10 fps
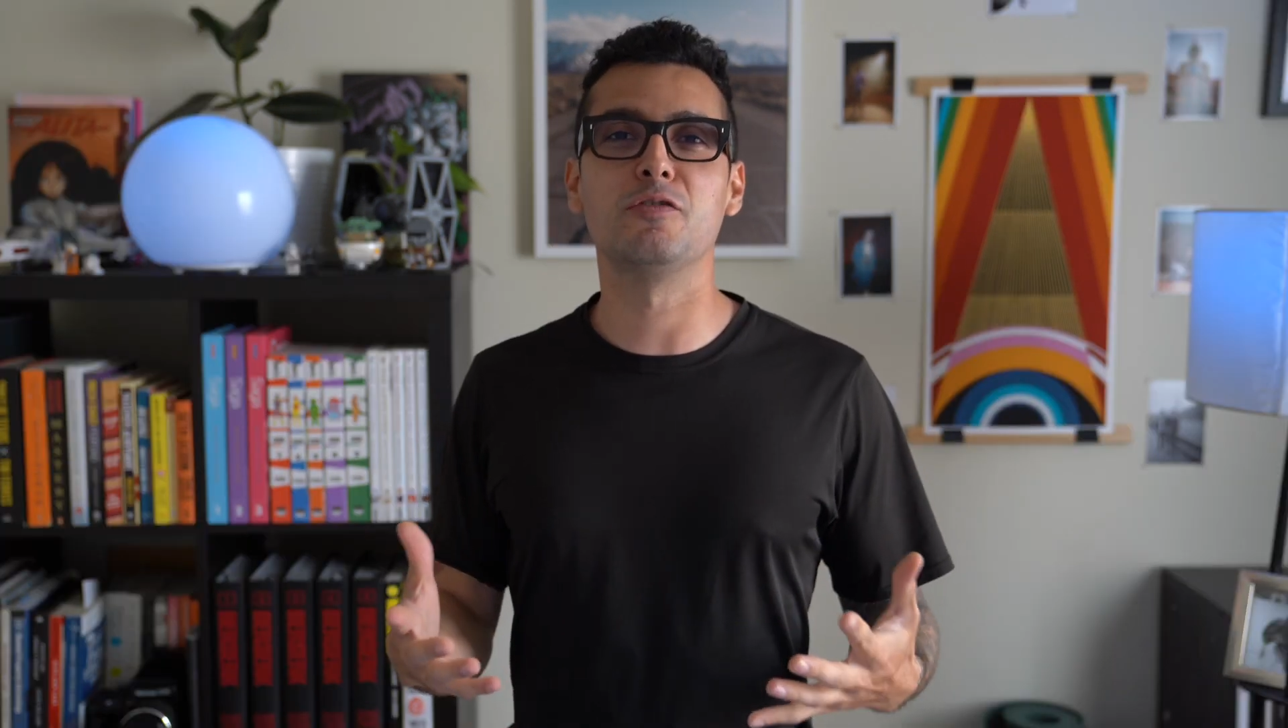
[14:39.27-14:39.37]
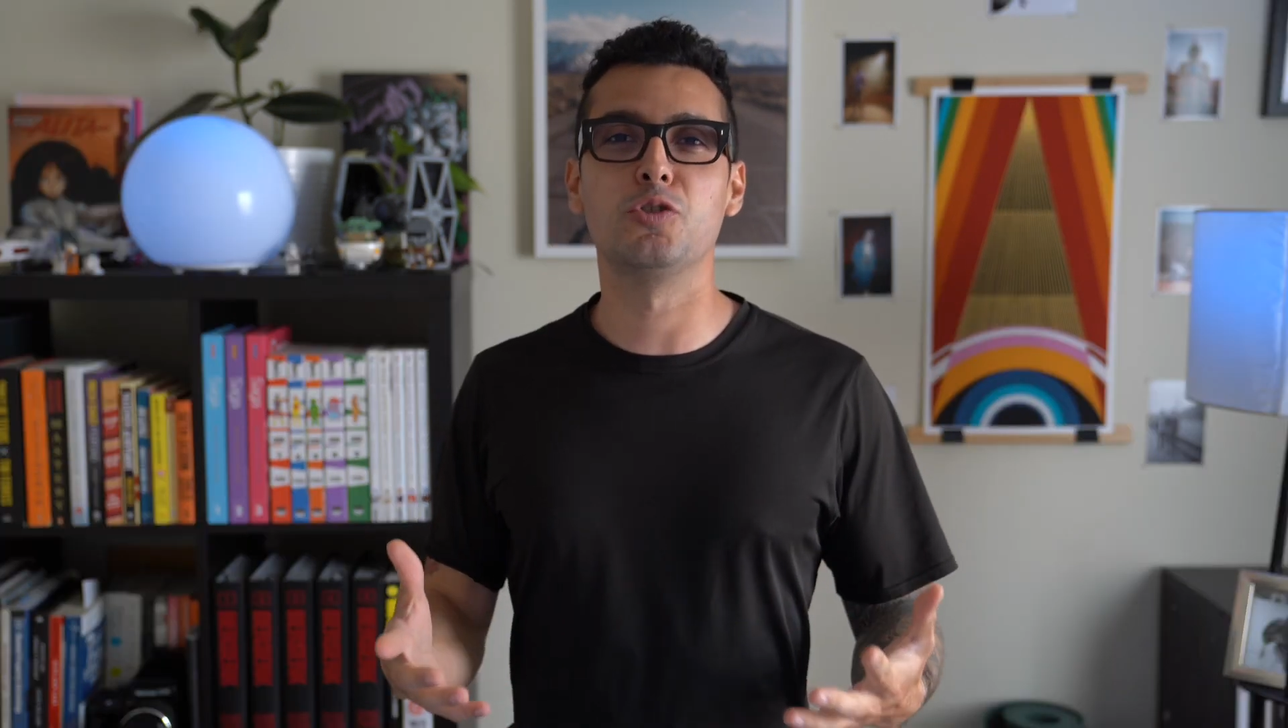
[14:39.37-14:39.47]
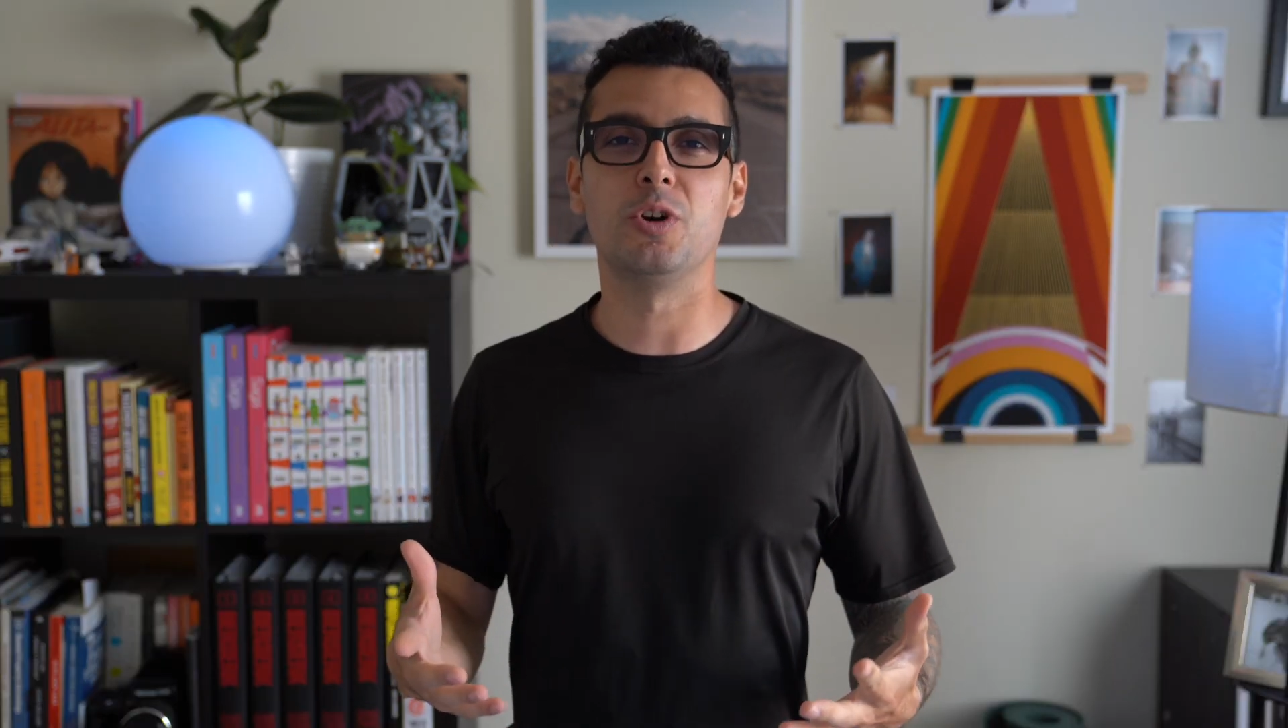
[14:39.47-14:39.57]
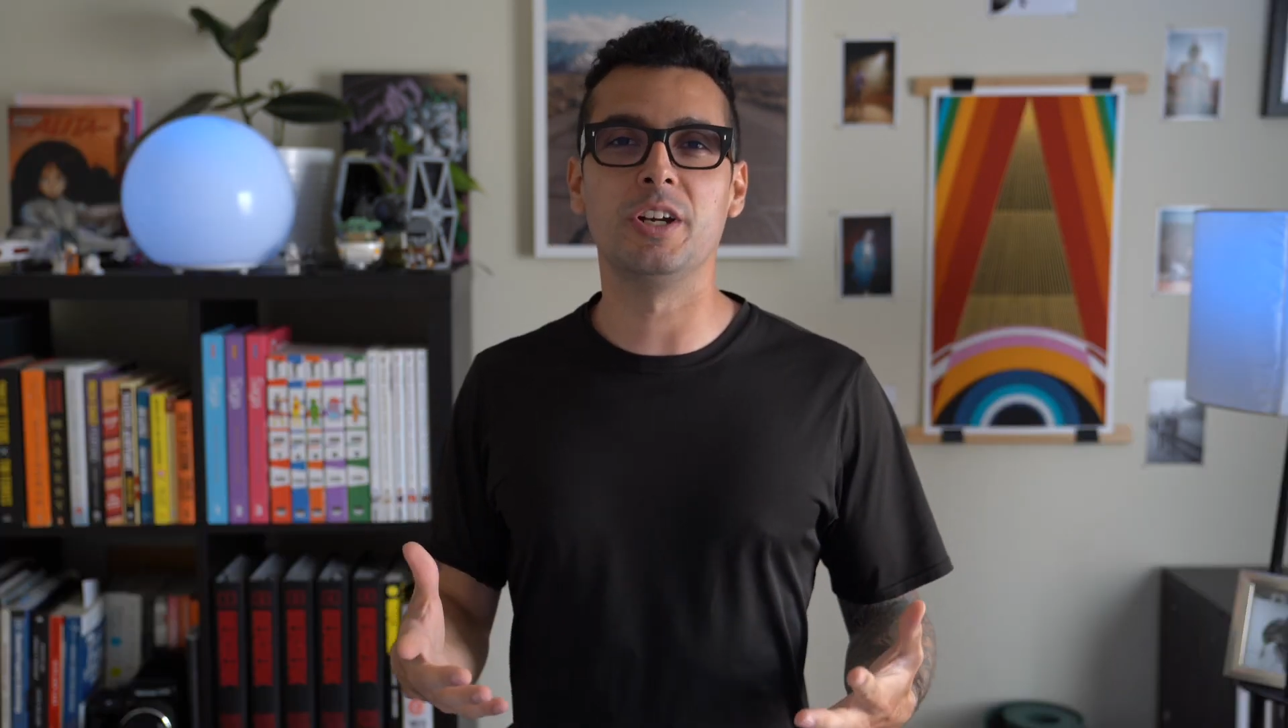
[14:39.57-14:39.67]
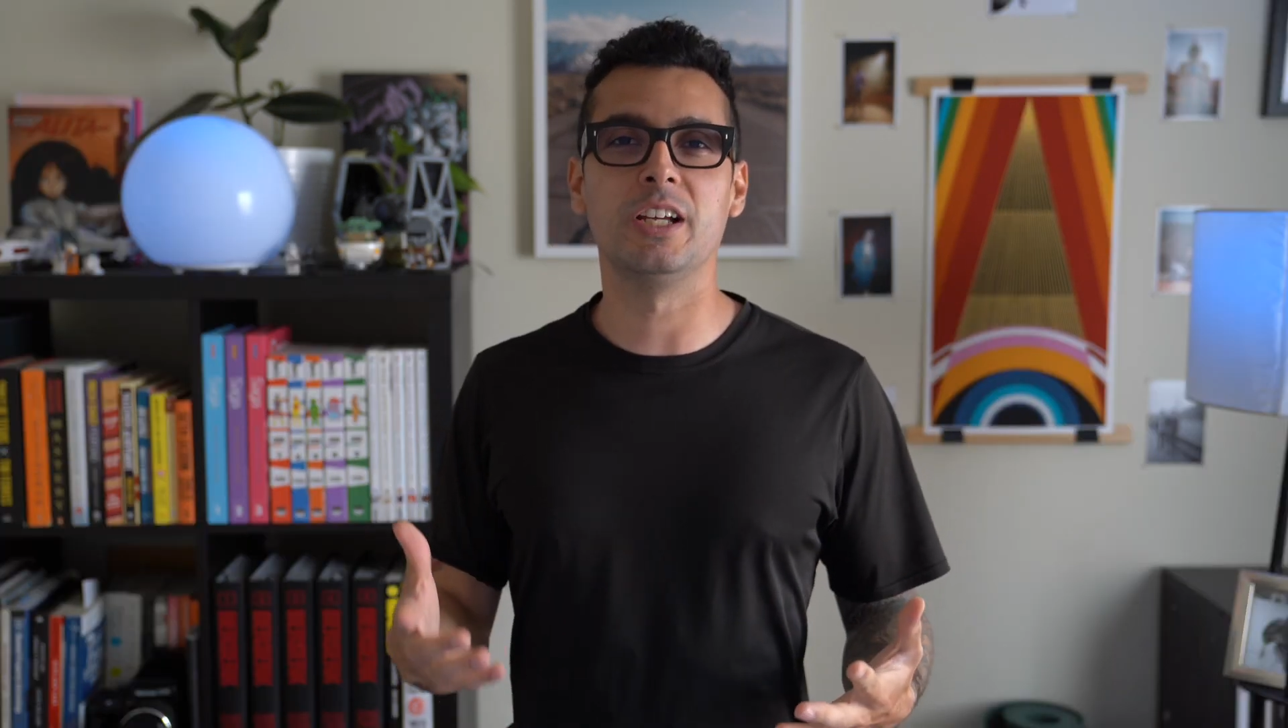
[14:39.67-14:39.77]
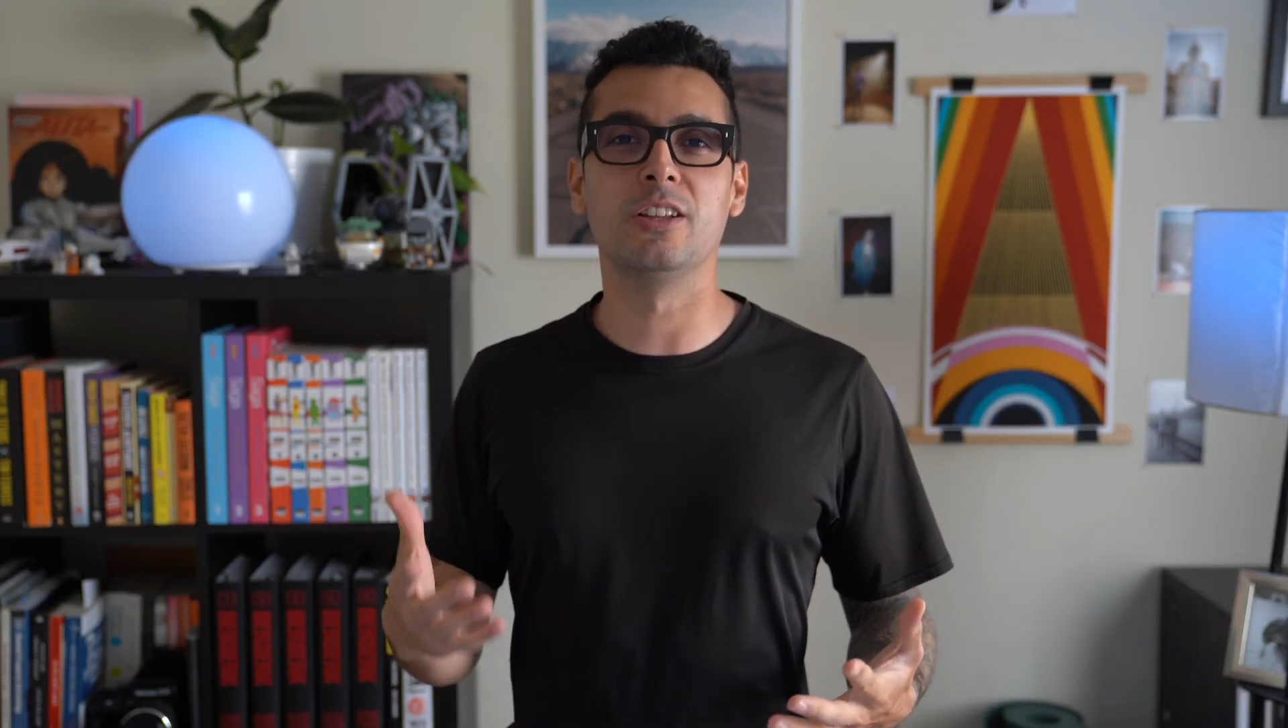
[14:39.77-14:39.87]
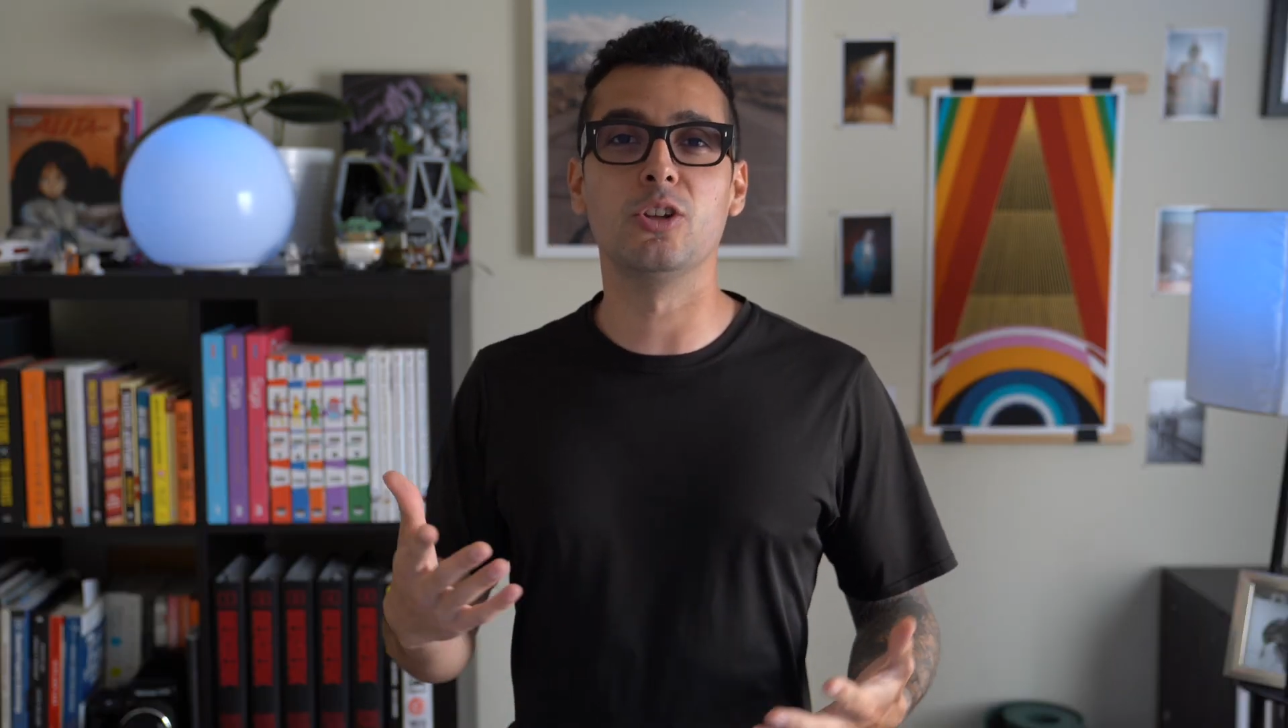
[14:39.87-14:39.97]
of joining